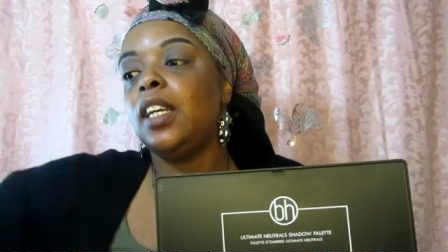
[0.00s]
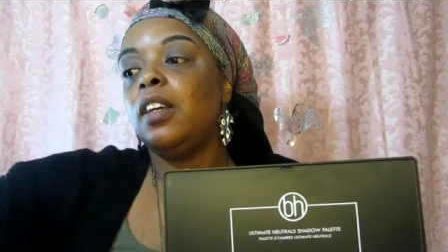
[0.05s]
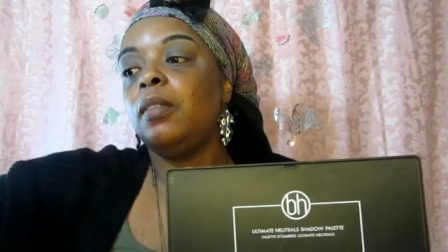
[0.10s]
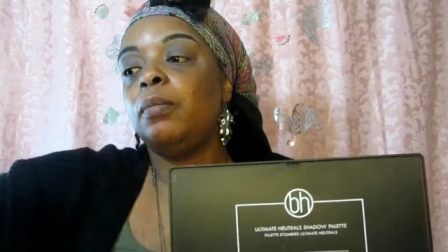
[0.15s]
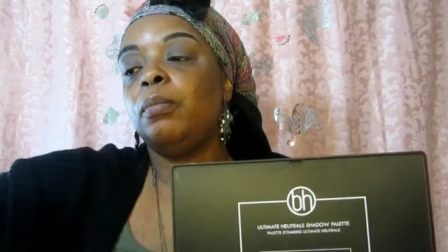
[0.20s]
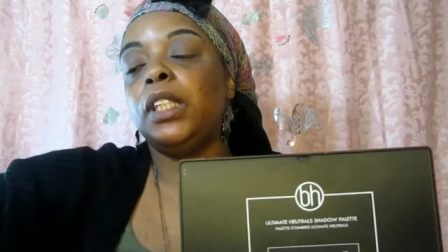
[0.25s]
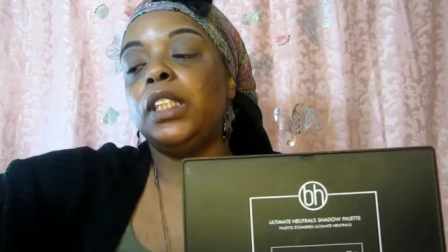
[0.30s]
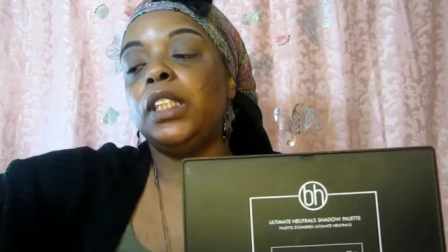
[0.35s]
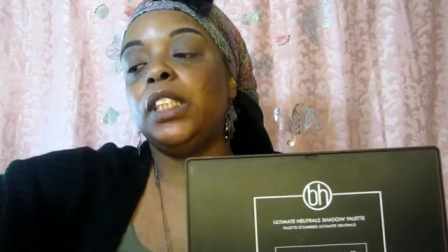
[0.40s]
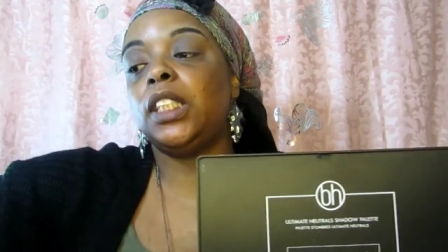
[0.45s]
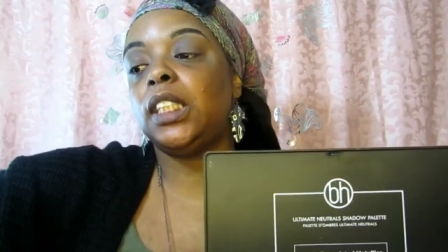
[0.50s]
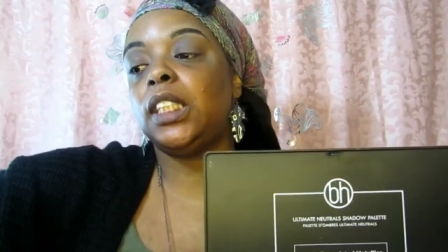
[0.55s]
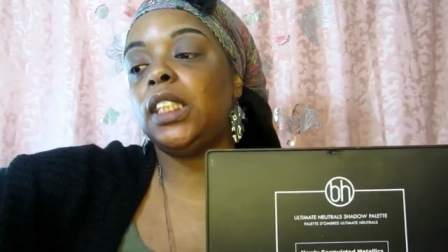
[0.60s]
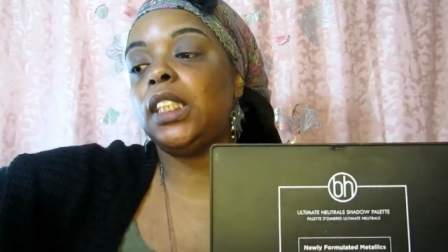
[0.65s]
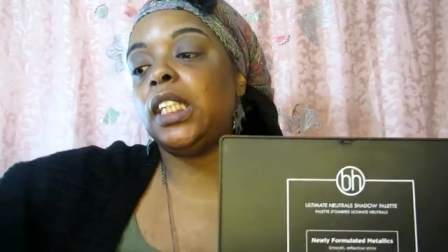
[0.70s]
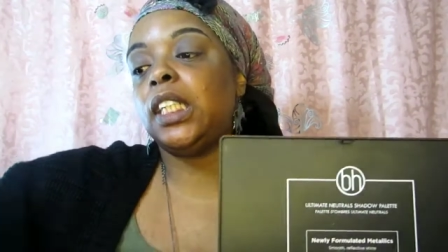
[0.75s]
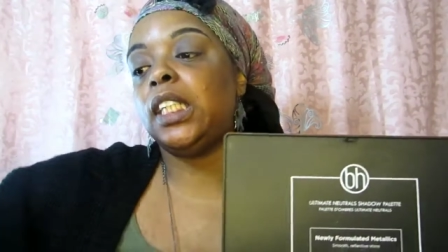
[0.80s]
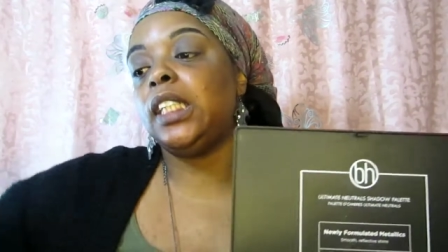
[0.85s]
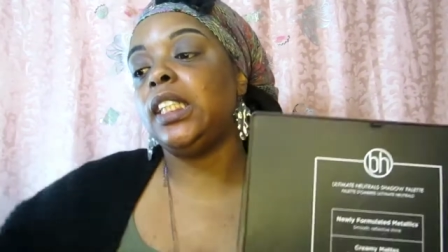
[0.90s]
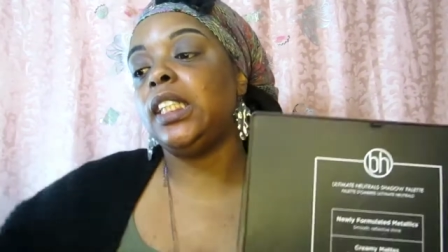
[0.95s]
miss
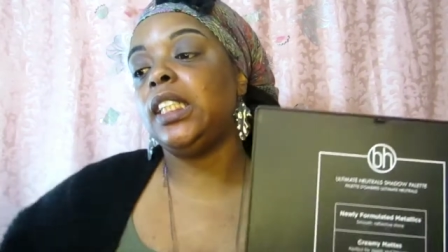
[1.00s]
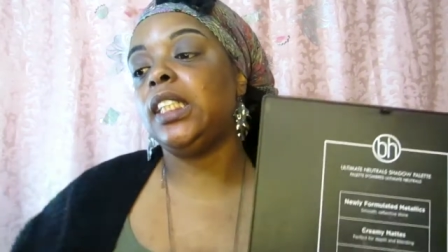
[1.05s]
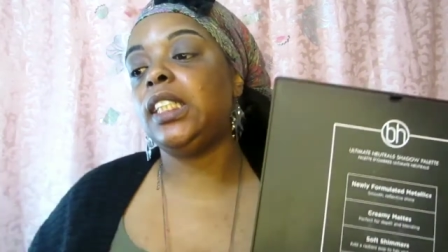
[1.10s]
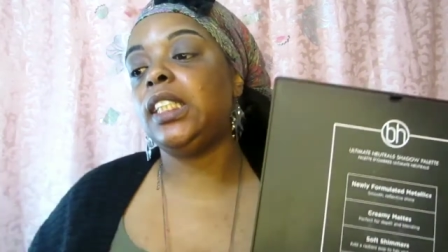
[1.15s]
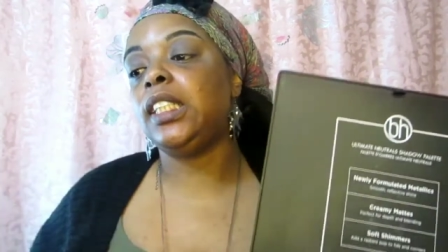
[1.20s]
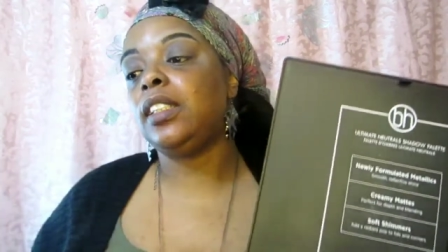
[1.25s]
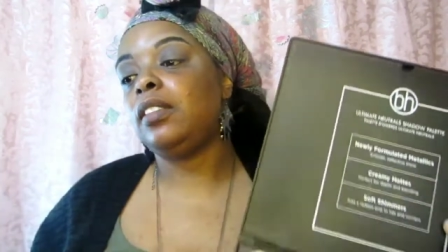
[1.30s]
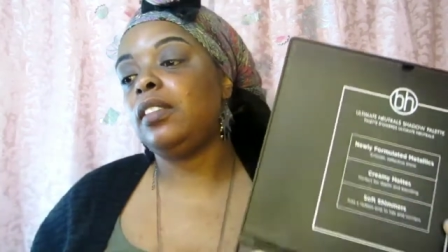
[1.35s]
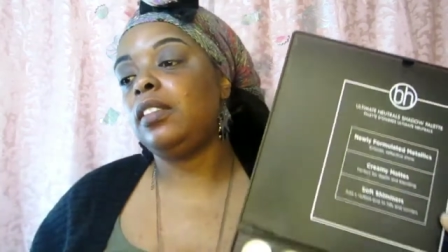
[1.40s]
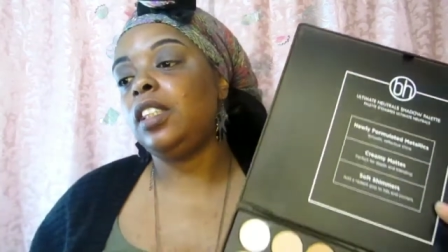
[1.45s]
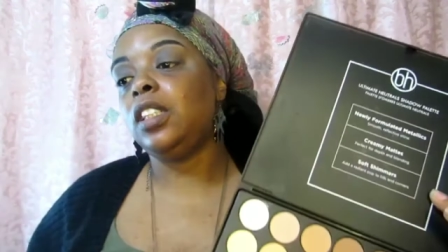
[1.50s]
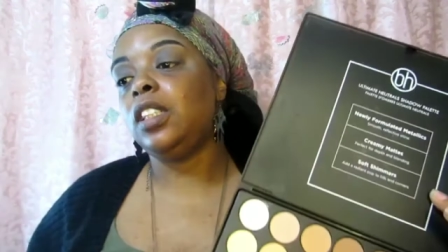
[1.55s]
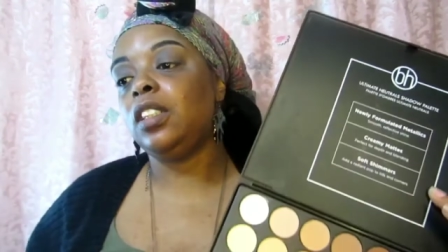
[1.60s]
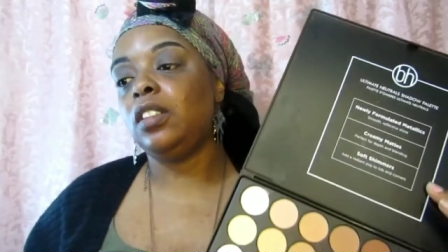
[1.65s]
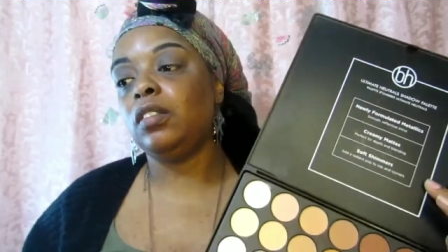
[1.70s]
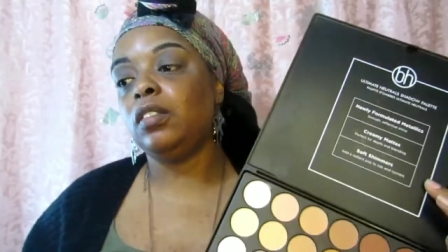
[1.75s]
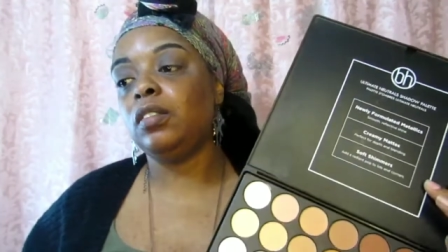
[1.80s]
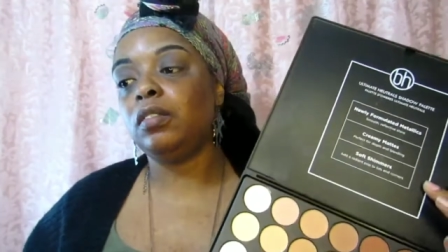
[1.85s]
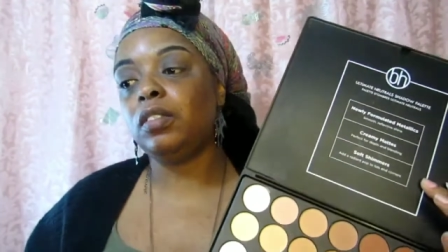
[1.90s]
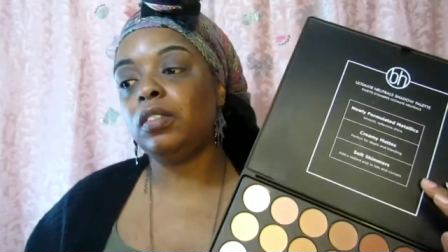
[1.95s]
is you
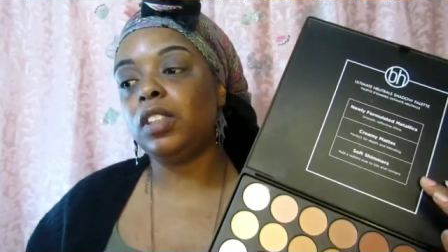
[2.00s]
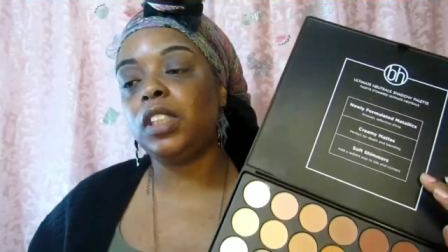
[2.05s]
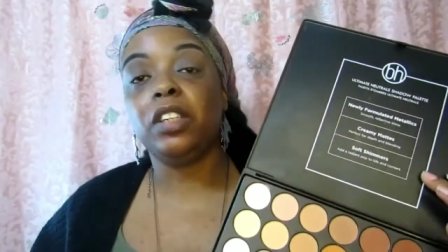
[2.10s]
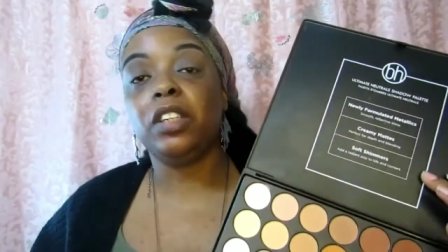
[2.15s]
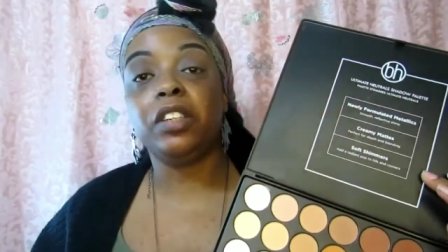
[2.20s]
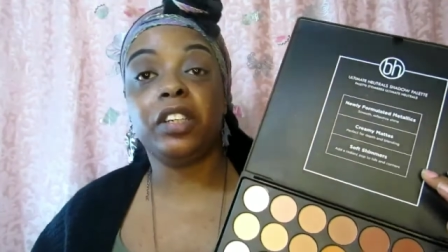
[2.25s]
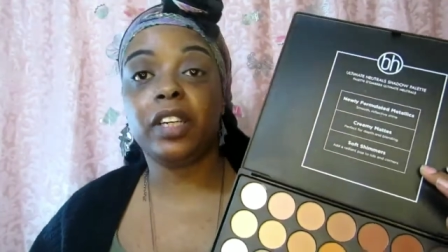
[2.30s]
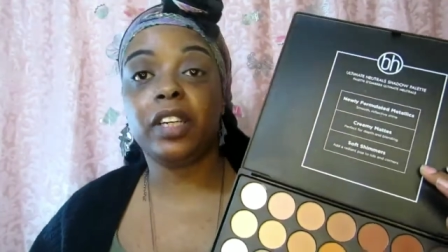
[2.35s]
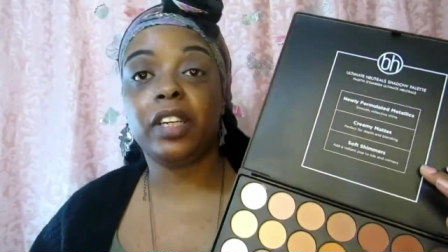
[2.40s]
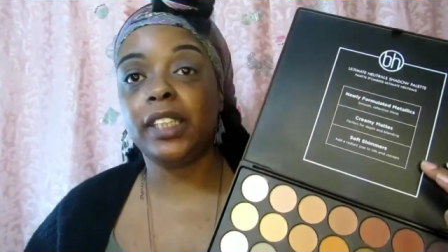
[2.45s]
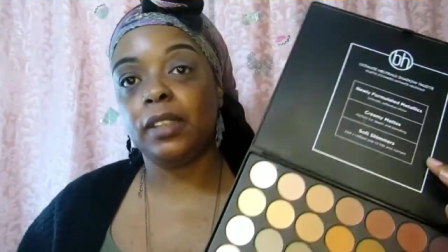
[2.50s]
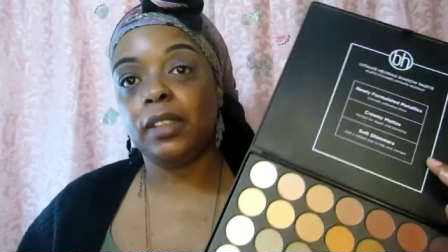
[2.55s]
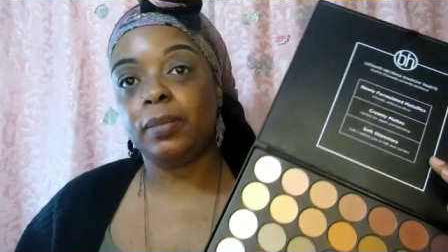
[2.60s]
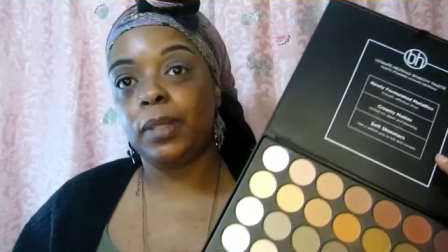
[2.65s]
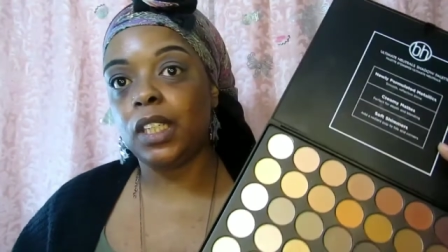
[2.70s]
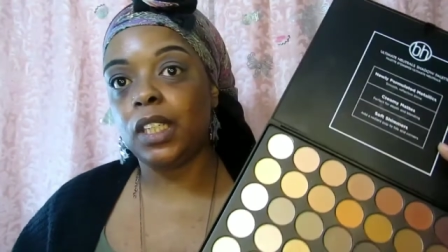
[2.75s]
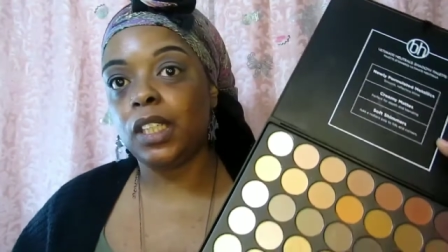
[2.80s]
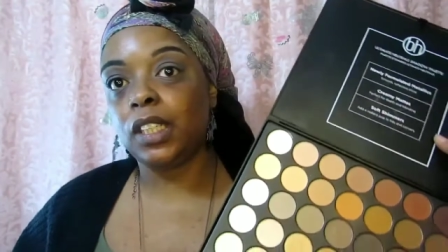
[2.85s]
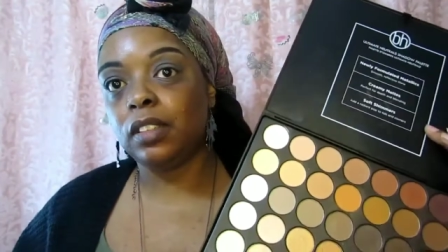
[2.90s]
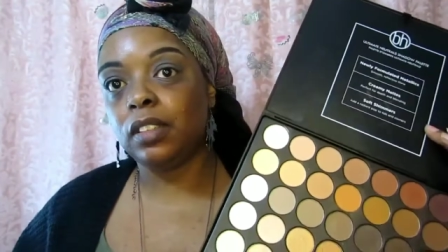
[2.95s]
know still your
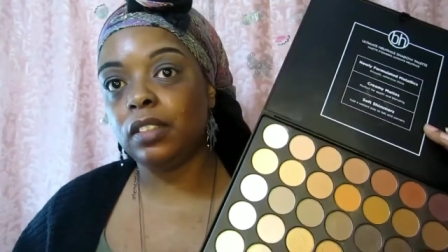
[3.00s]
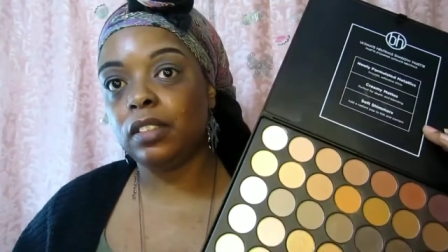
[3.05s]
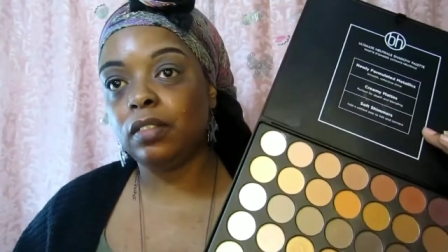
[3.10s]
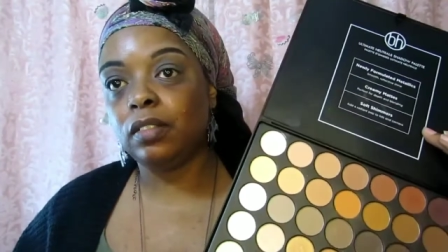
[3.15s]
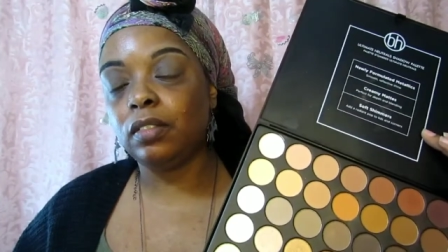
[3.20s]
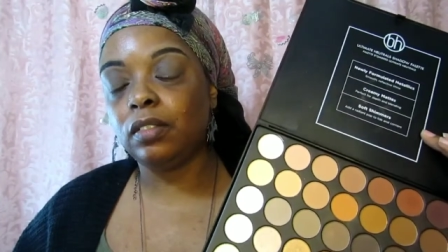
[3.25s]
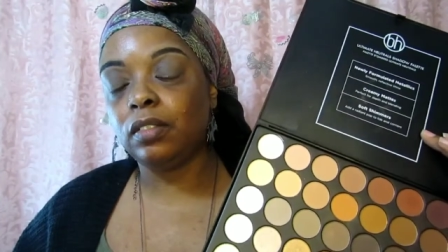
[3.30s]
husband